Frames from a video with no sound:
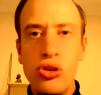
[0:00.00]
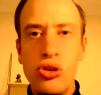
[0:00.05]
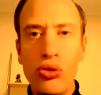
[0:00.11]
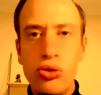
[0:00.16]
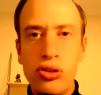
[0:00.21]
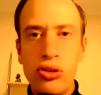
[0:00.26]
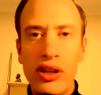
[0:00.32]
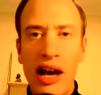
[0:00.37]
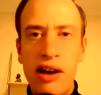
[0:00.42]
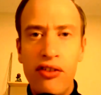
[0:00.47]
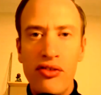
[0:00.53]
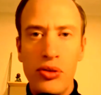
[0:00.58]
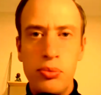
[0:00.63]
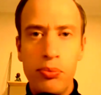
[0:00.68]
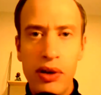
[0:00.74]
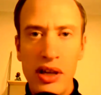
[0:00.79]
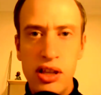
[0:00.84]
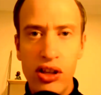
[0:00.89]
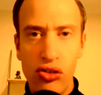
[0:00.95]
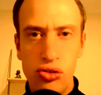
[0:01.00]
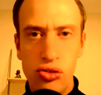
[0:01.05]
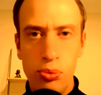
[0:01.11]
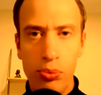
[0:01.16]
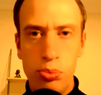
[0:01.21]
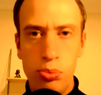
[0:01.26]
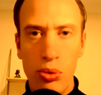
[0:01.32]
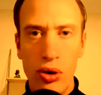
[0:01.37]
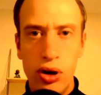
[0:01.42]
You don't have to be the
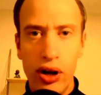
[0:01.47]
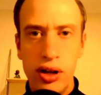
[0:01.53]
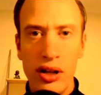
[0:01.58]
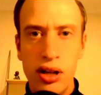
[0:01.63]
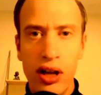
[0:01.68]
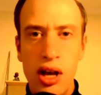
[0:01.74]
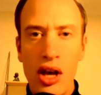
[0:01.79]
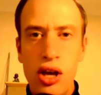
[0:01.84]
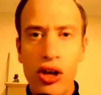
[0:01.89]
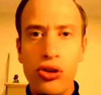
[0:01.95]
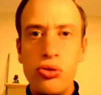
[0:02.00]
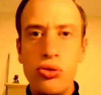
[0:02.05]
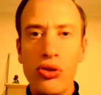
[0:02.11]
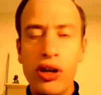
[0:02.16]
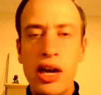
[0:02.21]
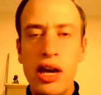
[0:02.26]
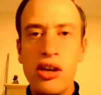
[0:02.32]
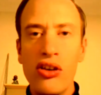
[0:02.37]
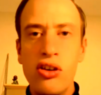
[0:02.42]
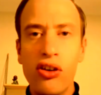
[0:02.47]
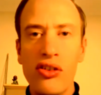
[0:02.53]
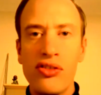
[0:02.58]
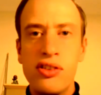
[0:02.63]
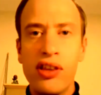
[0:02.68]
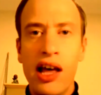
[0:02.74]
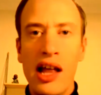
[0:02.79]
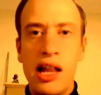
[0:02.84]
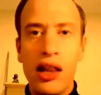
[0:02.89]
support. You can just
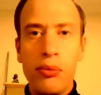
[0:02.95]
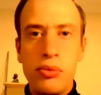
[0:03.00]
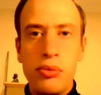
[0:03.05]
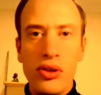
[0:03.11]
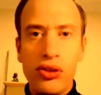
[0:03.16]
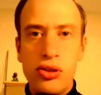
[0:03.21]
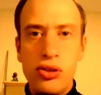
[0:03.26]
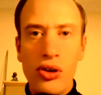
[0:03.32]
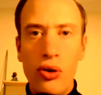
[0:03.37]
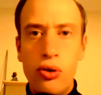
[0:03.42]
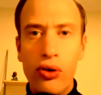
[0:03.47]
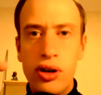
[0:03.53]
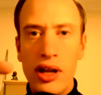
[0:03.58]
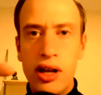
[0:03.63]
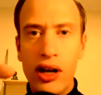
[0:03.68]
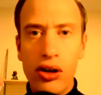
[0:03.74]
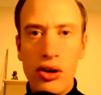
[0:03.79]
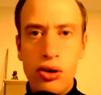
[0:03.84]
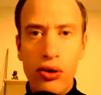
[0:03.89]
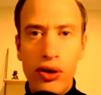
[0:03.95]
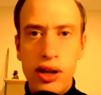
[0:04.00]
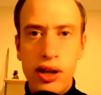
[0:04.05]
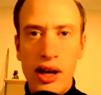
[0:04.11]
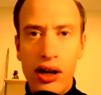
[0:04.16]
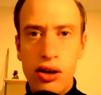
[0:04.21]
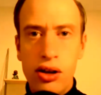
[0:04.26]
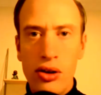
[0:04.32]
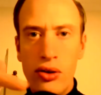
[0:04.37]
tell them, go there, go
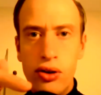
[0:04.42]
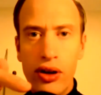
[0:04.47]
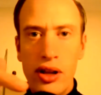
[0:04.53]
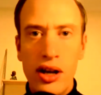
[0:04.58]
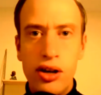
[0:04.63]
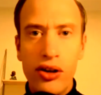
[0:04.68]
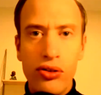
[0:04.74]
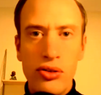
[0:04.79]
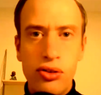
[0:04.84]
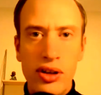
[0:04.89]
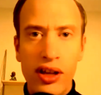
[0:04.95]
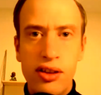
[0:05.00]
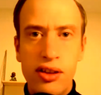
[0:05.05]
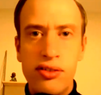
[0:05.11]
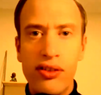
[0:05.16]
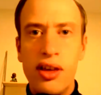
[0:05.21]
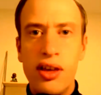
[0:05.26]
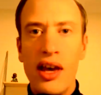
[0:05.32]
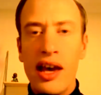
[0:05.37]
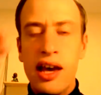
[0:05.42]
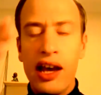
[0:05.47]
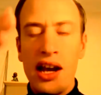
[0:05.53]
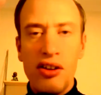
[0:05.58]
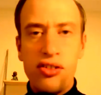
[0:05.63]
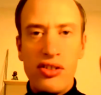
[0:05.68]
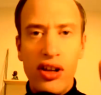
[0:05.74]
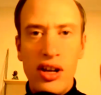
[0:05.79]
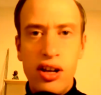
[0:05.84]
there, go there, do this.
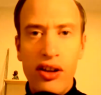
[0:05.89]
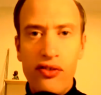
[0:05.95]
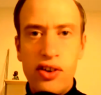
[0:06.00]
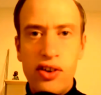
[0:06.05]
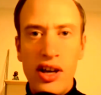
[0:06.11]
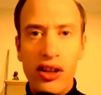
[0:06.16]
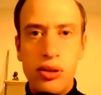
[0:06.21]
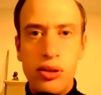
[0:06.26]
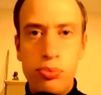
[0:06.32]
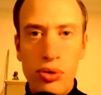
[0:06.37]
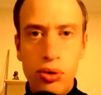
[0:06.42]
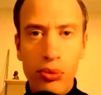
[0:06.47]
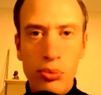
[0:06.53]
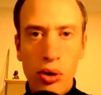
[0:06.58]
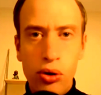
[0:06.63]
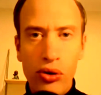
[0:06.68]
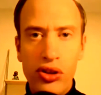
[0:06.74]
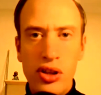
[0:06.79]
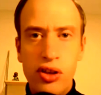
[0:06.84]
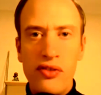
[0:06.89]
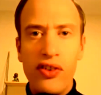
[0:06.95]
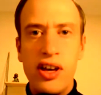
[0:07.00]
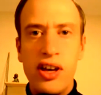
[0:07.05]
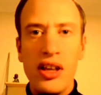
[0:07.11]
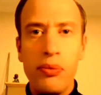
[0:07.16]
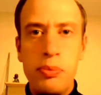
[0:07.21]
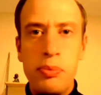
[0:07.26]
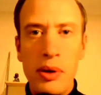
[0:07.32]
Here's an event, promote the
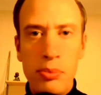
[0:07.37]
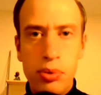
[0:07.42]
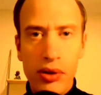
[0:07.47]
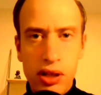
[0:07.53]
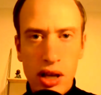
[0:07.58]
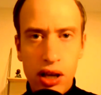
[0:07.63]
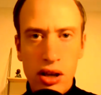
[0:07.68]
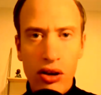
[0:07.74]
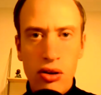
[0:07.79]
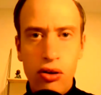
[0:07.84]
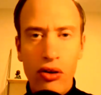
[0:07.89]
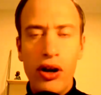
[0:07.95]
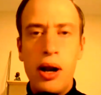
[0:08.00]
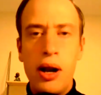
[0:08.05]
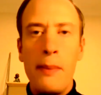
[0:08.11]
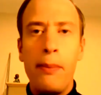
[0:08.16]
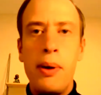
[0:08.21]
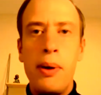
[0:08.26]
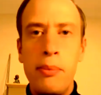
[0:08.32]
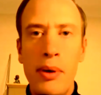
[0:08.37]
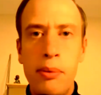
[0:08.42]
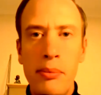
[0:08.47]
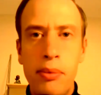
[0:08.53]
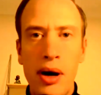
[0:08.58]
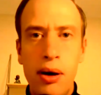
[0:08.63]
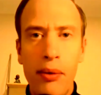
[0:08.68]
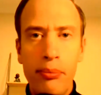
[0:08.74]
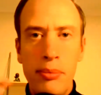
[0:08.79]
event. People can go there, bum, bum,
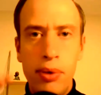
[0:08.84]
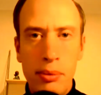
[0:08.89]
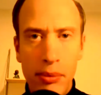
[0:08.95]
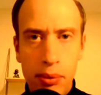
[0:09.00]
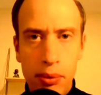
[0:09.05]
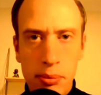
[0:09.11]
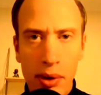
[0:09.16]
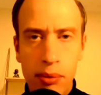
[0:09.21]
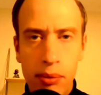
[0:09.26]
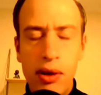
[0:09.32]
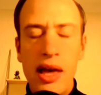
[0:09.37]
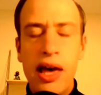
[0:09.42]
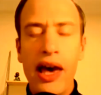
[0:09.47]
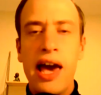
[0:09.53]
bum, bum, bum, bum.